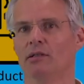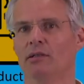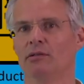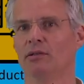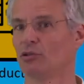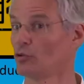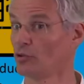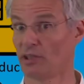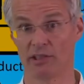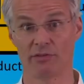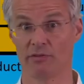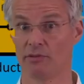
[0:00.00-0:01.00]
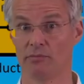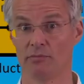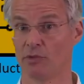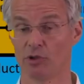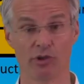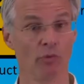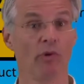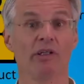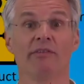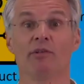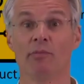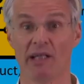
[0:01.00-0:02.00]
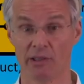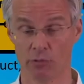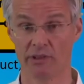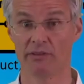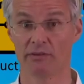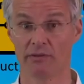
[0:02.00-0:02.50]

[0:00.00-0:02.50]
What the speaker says: not successful, because you won't have the bandwidth.